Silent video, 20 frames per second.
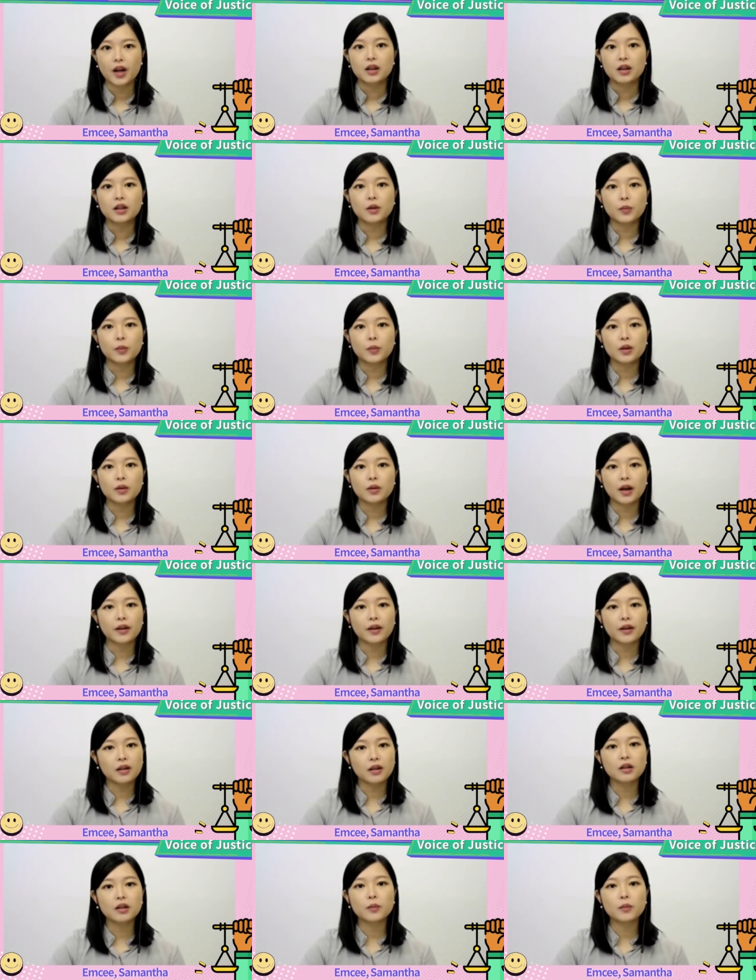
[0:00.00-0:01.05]
I think
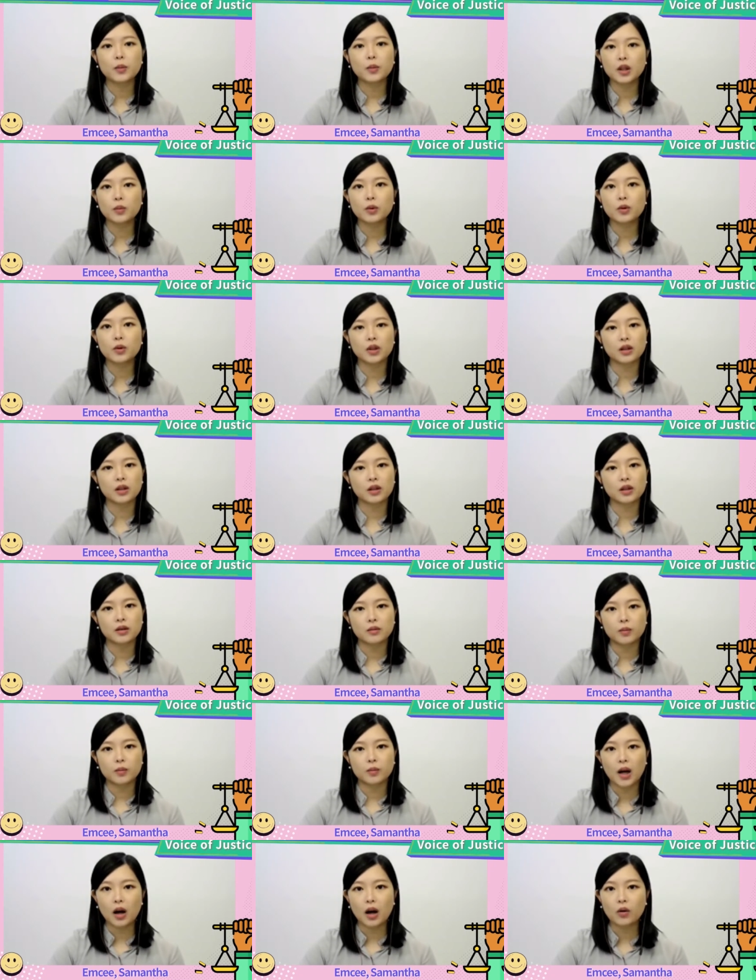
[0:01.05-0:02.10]
the people in
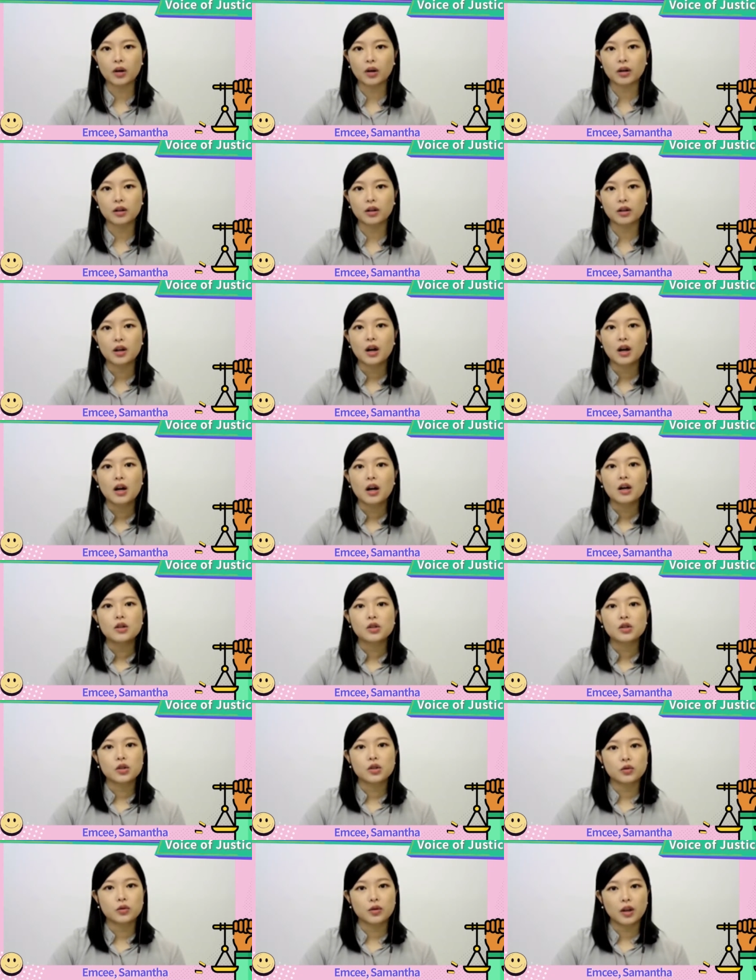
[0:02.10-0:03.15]
power
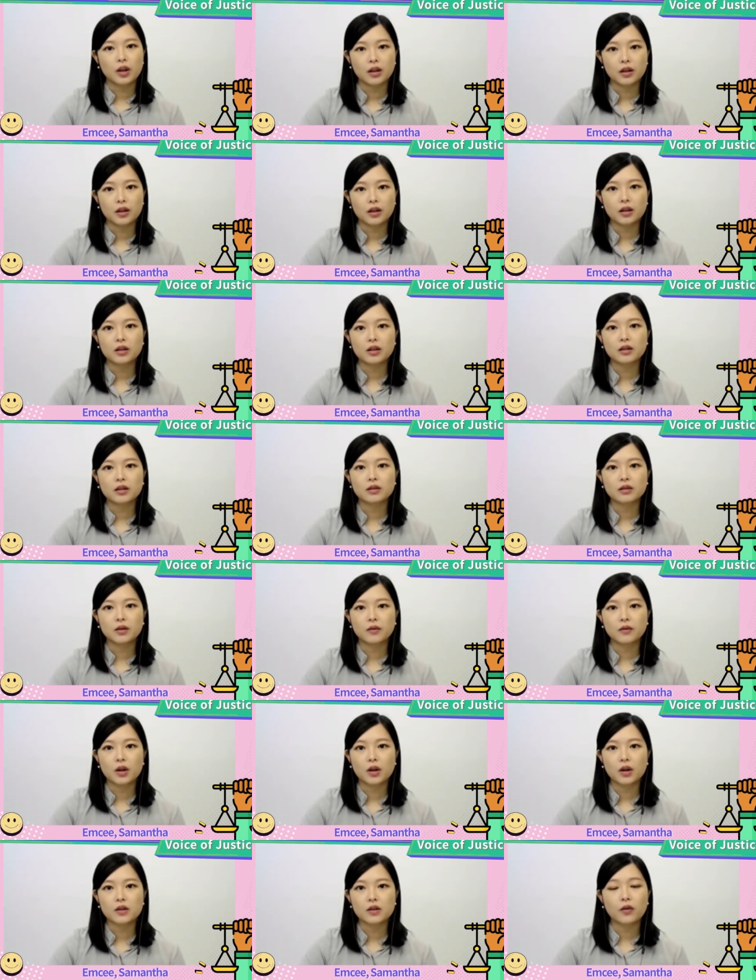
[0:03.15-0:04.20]
should hear the
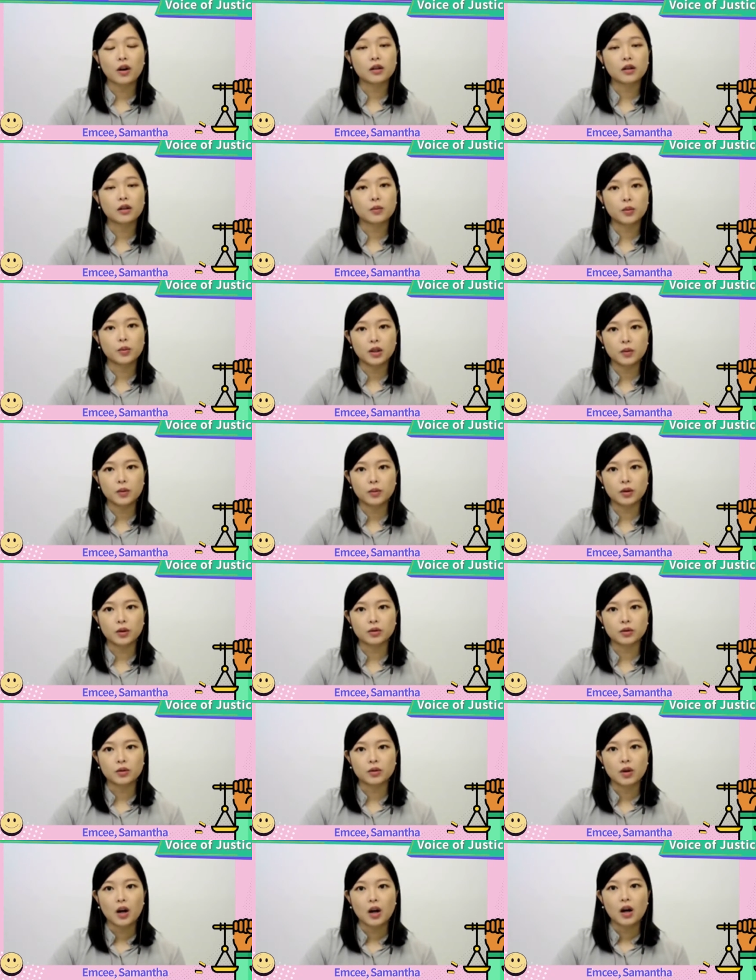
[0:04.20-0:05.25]
voice from the
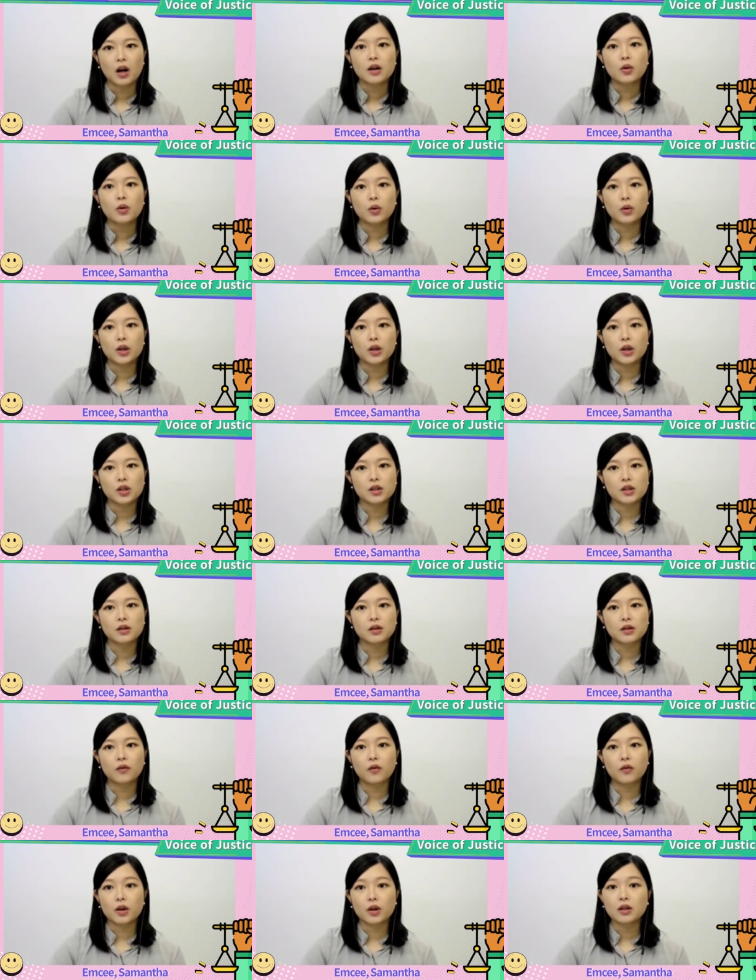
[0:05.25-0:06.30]
people, which is the
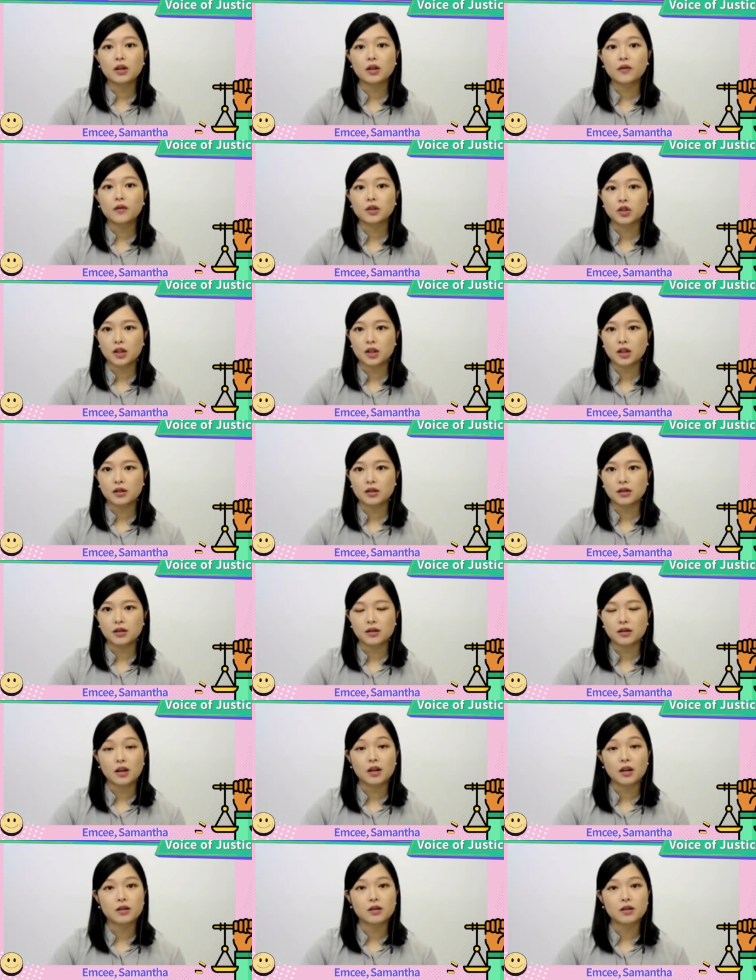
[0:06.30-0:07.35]
voice of justice,
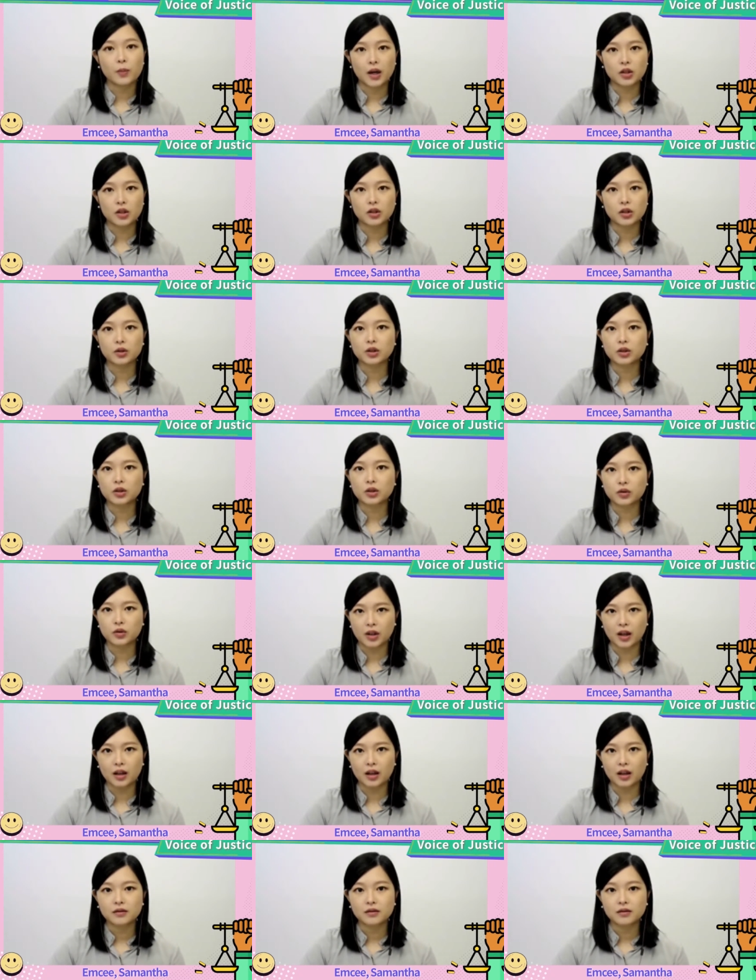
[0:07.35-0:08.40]
especially
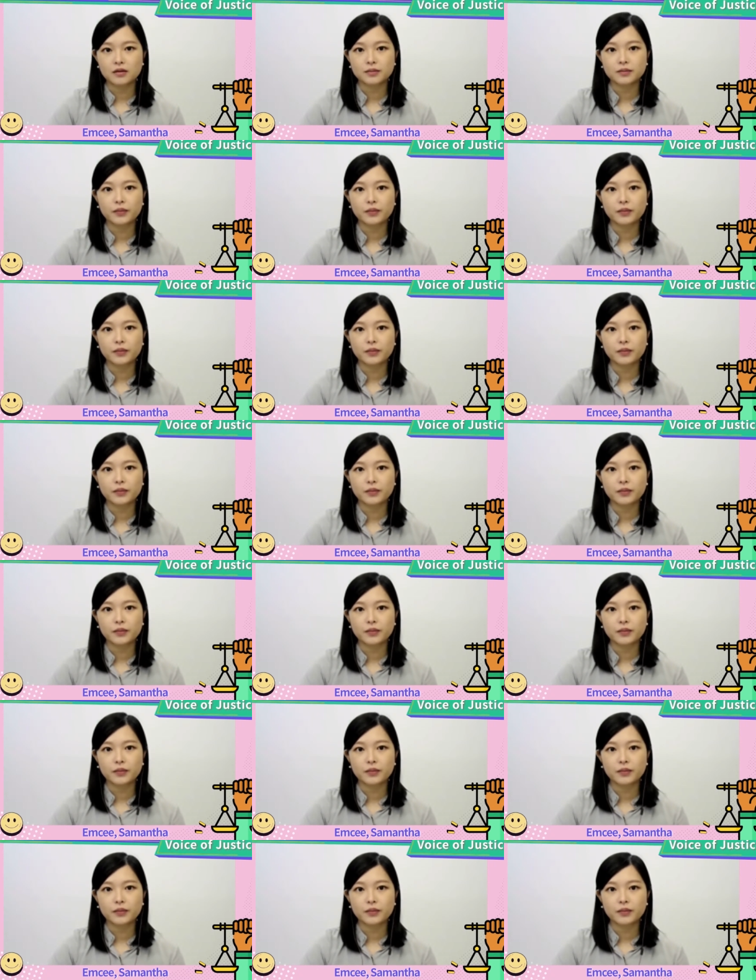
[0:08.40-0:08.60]
today.